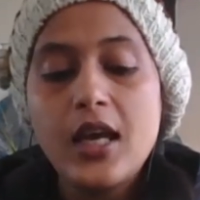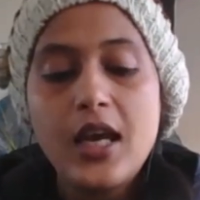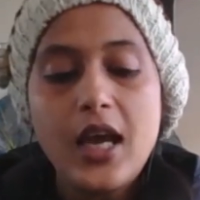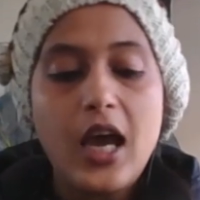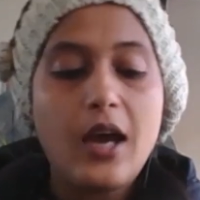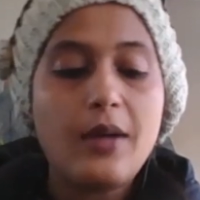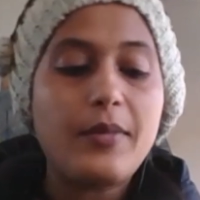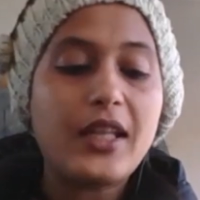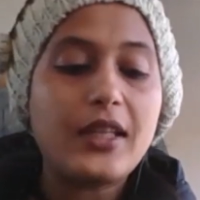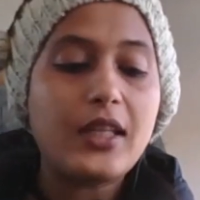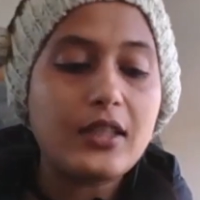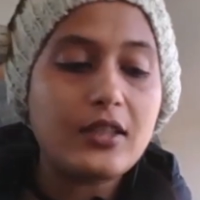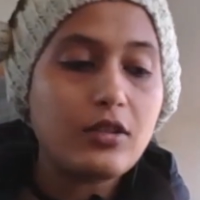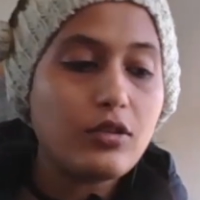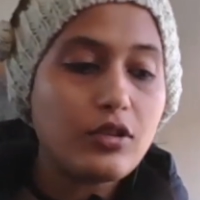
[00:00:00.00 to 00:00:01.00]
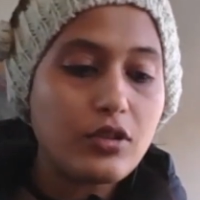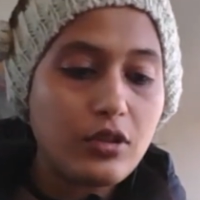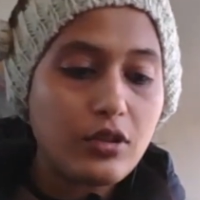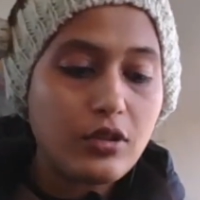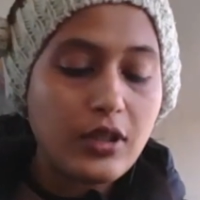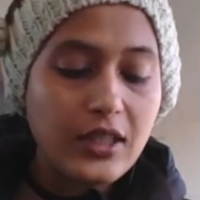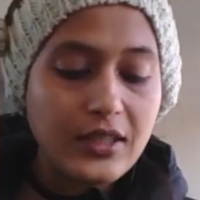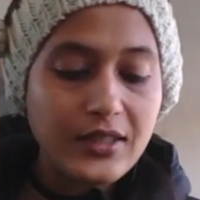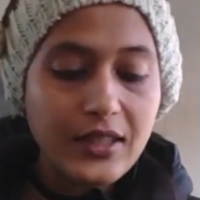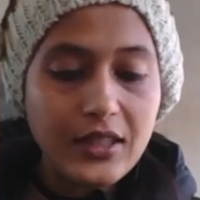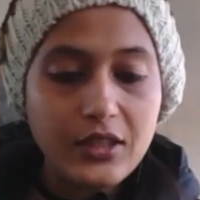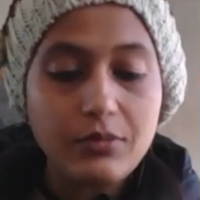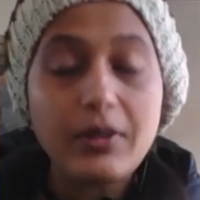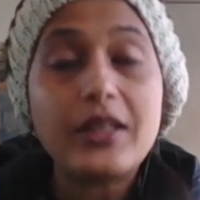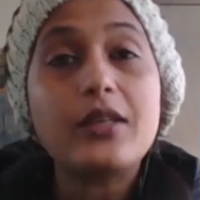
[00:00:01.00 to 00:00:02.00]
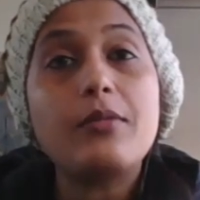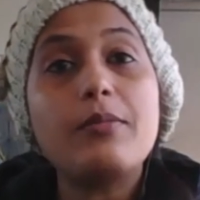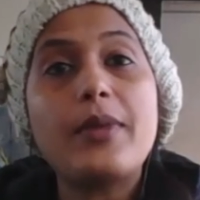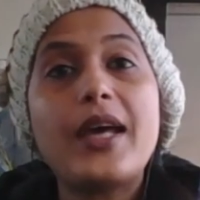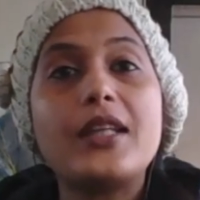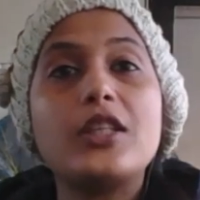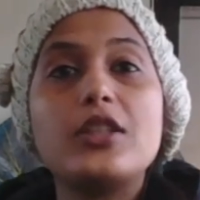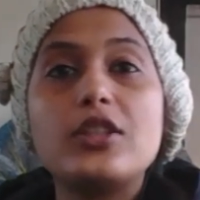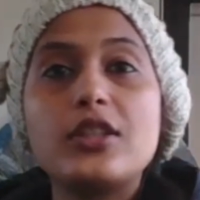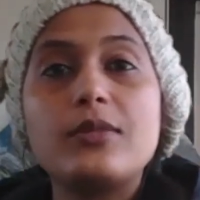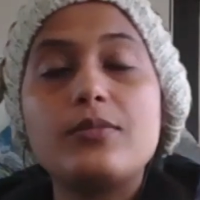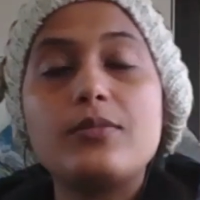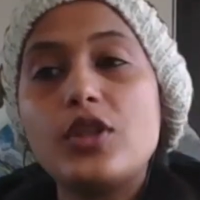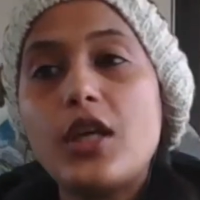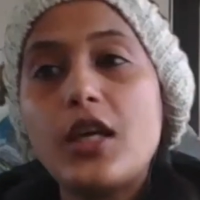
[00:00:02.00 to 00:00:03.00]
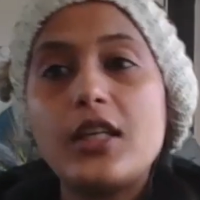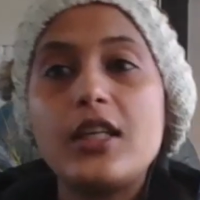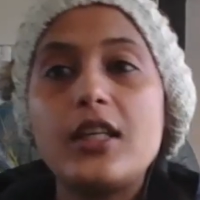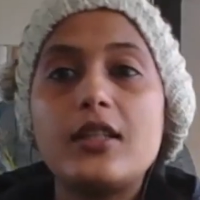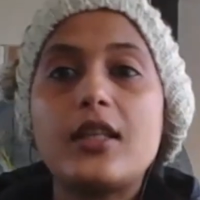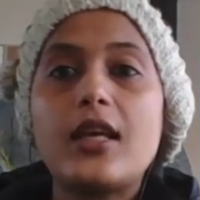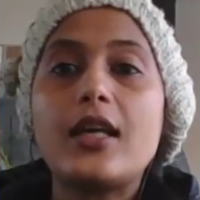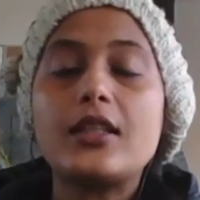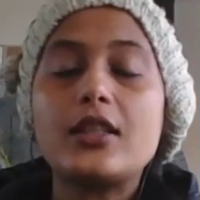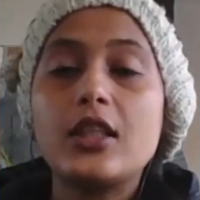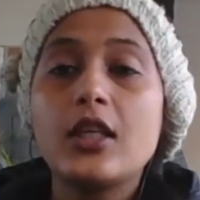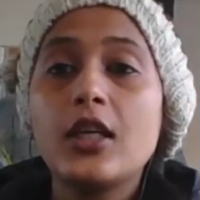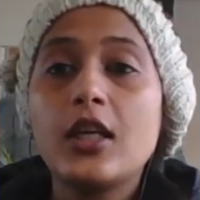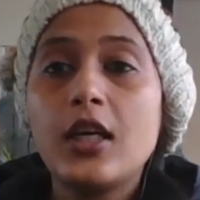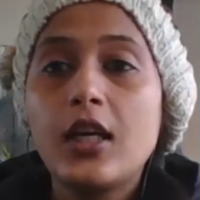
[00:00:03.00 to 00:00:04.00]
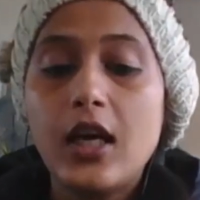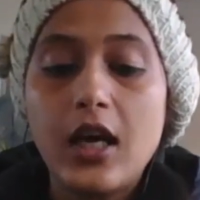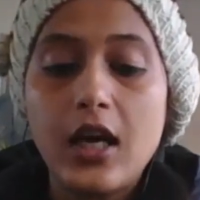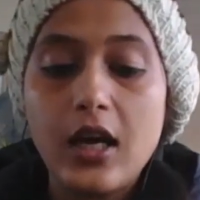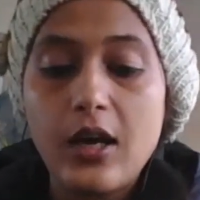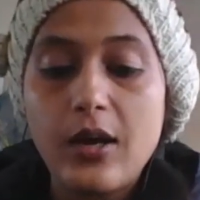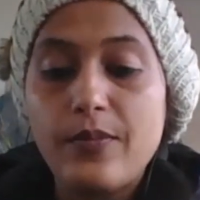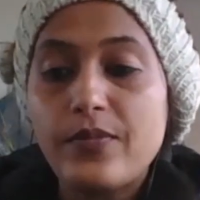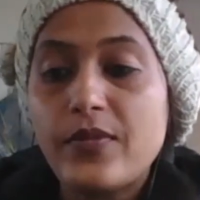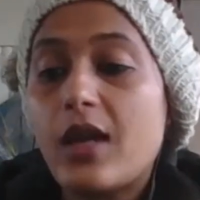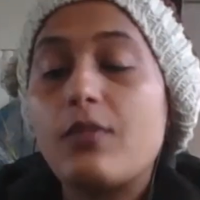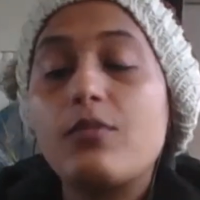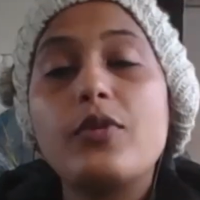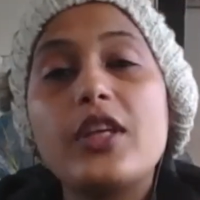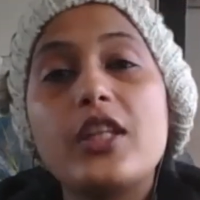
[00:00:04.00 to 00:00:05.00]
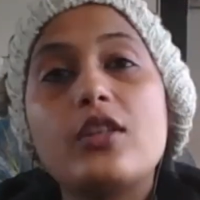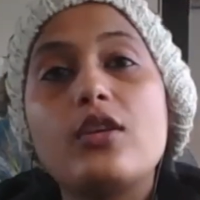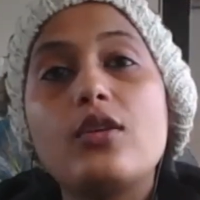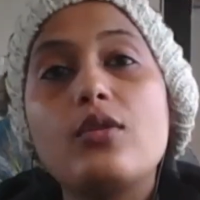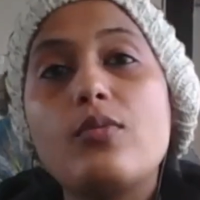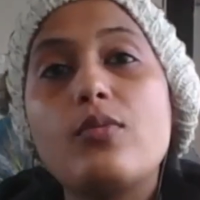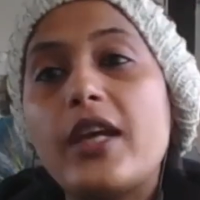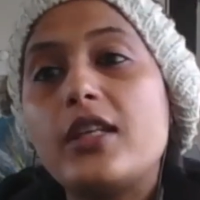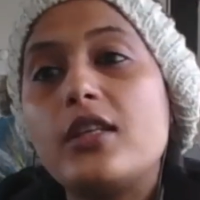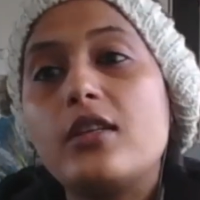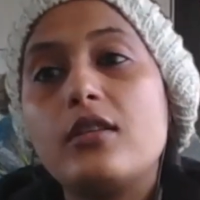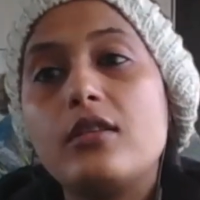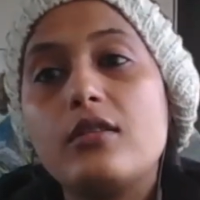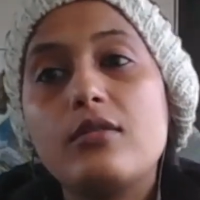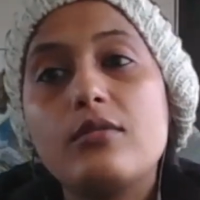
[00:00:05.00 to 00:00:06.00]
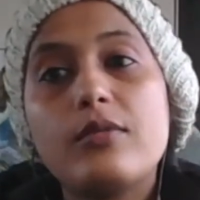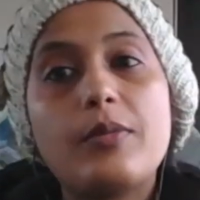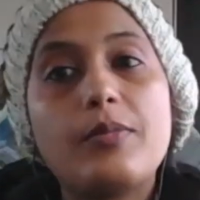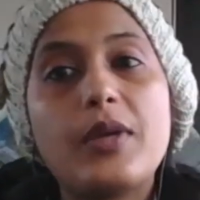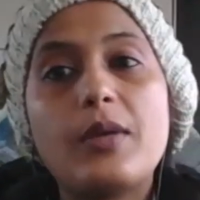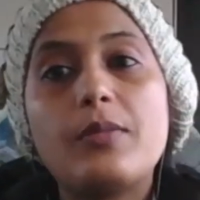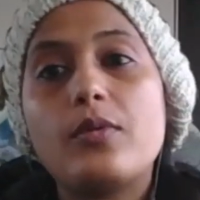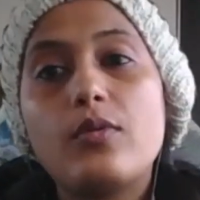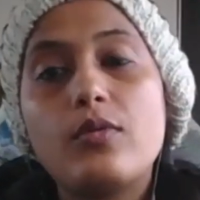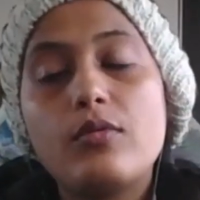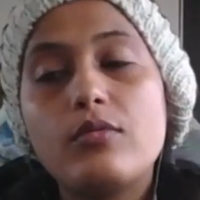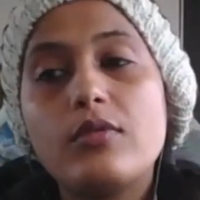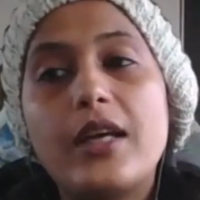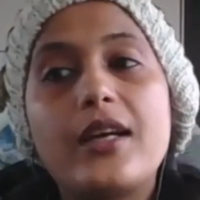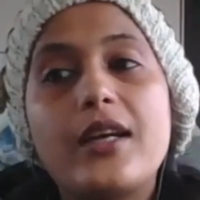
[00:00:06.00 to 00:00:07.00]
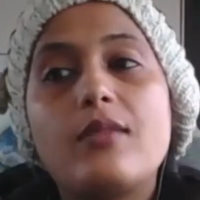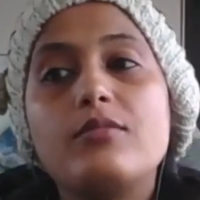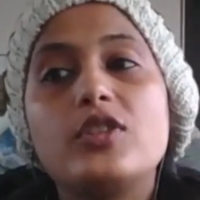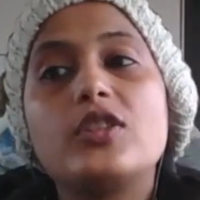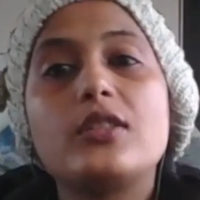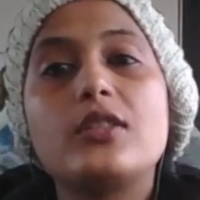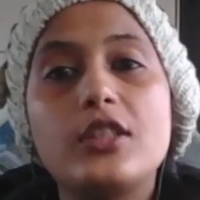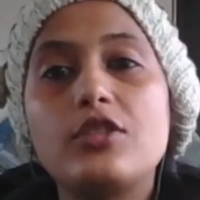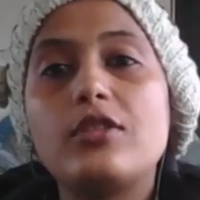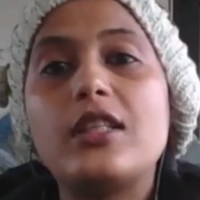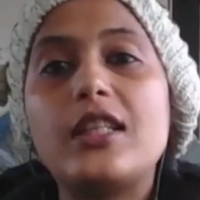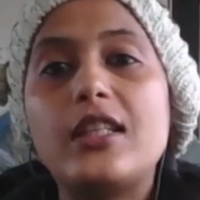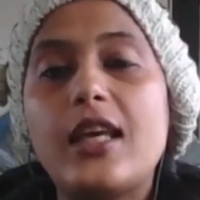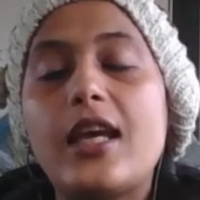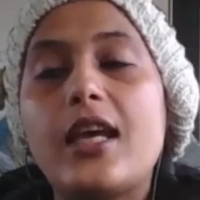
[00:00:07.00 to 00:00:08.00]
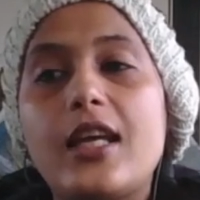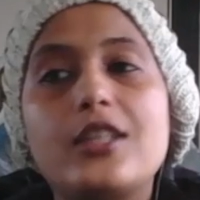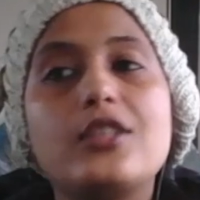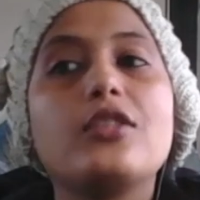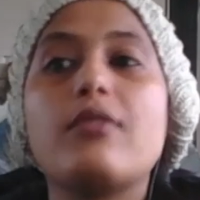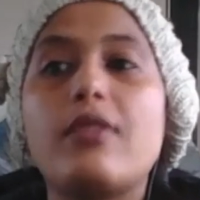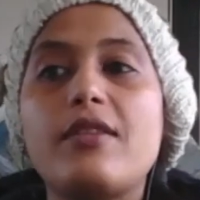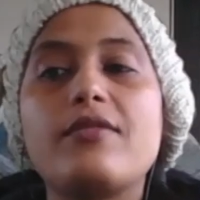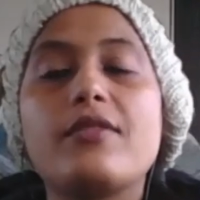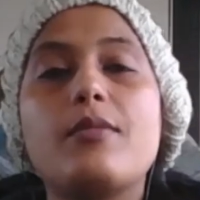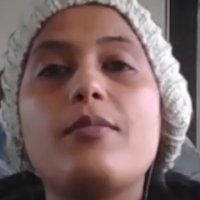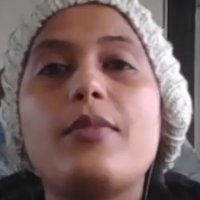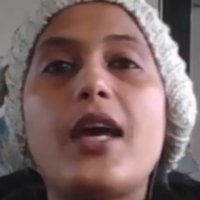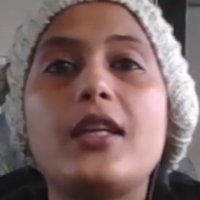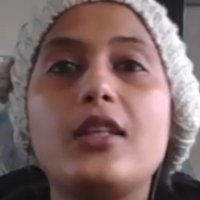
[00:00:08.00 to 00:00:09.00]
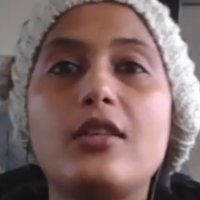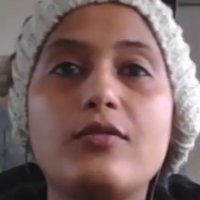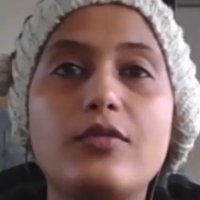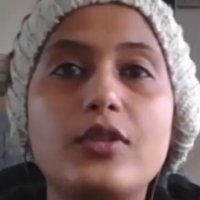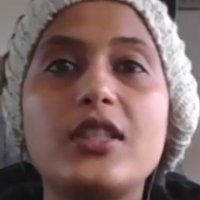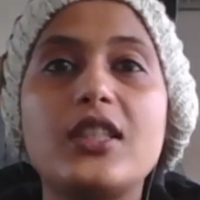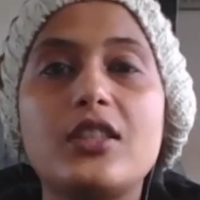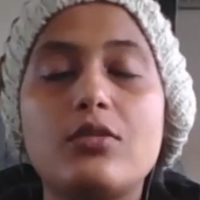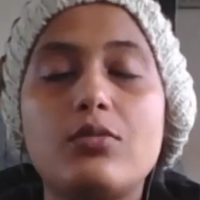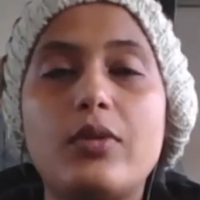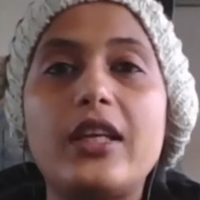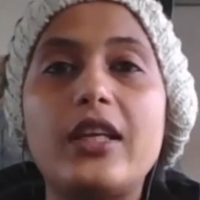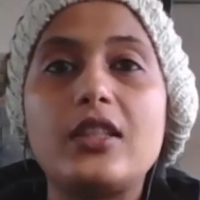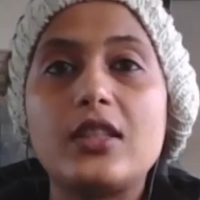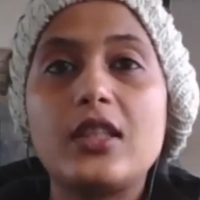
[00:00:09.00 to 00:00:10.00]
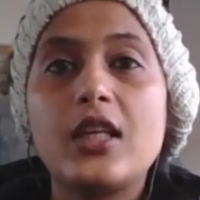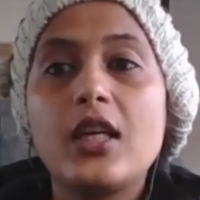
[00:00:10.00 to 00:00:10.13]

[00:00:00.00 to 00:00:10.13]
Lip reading: And there's also a 6-week companionship journey that I'm with you where people like I'm just literally there as your grief companion for 6 weeks.